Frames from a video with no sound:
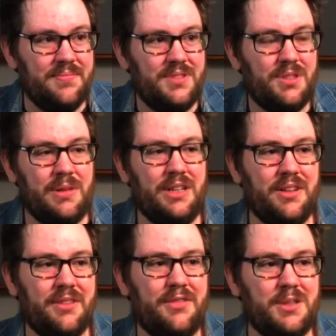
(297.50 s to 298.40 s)
So when you're
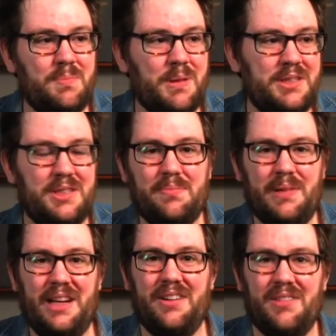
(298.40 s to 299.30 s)
the first person to play on a